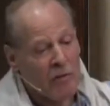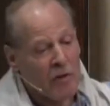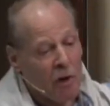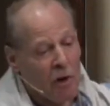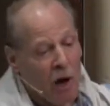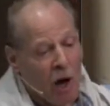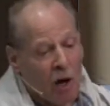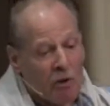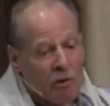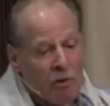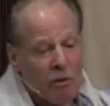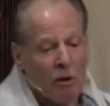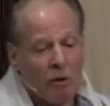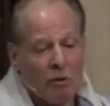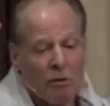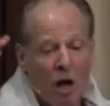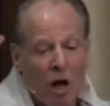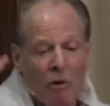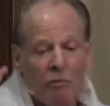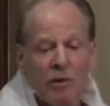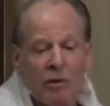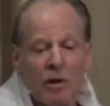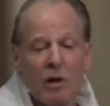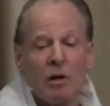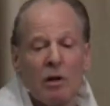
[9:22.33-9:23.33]
under the
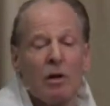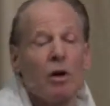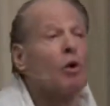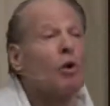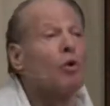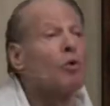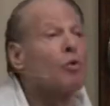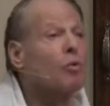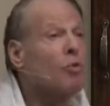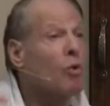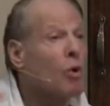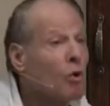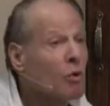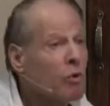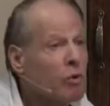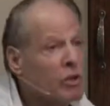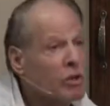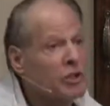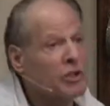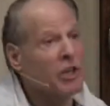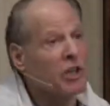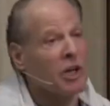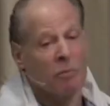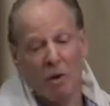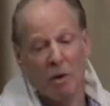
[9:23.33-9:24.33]
loving
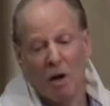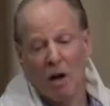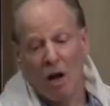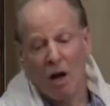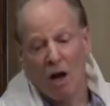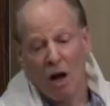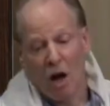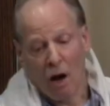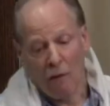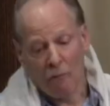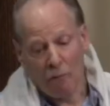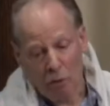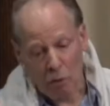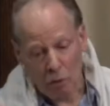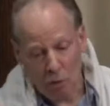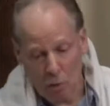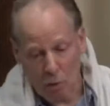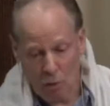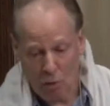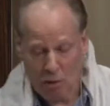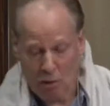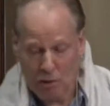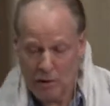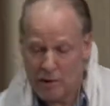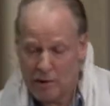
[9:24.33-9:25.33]
rulership of the
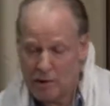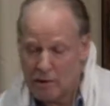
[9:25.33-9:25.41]
Lord